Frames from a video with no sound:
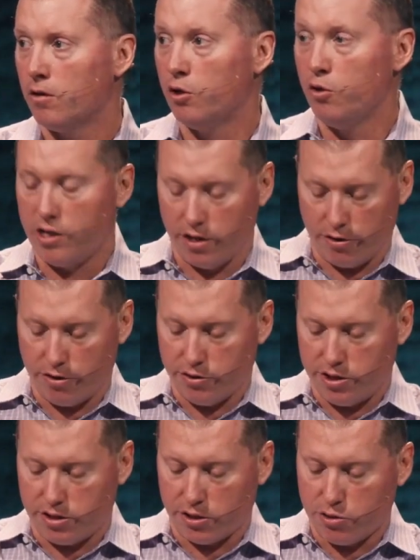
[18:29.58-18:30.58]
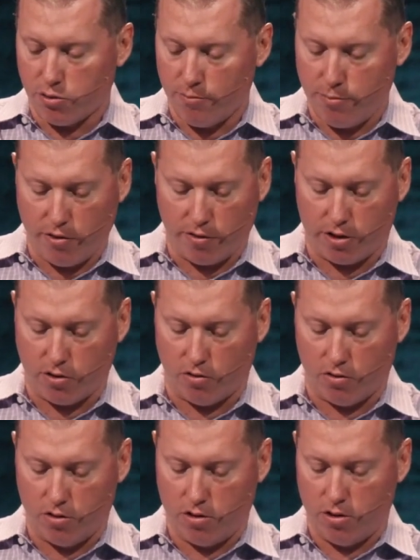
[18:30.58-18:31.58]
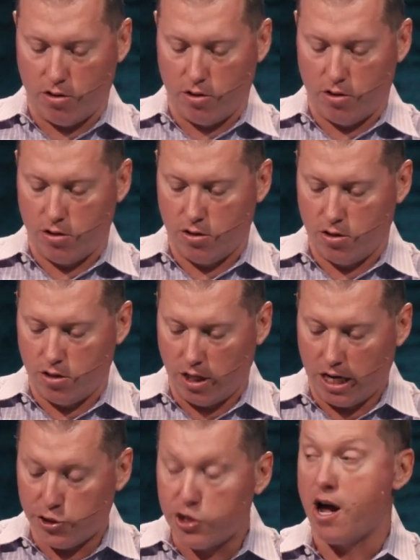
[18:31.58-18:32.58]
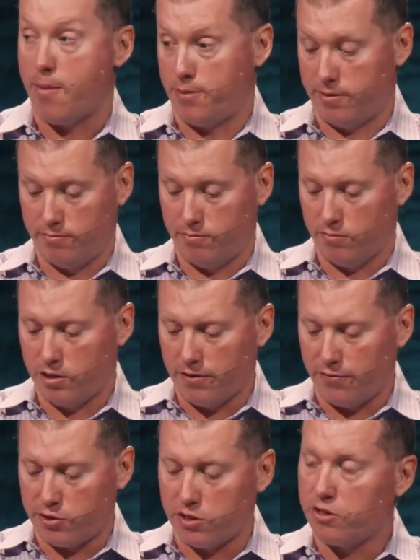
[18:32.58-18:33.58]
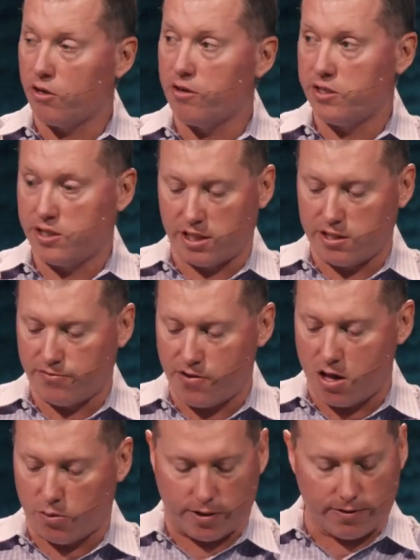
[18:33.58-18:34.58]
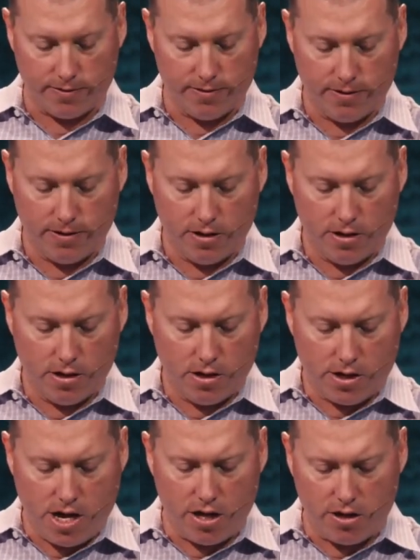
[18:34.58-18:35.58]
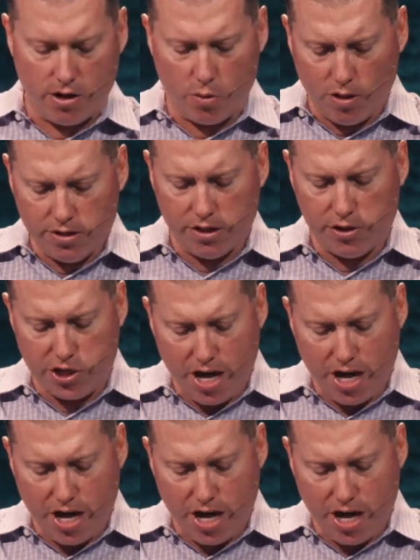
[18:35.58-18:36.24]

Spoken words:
Luke introduces us to a miracle in Joppa. Look at verses 36 and following. Now there was in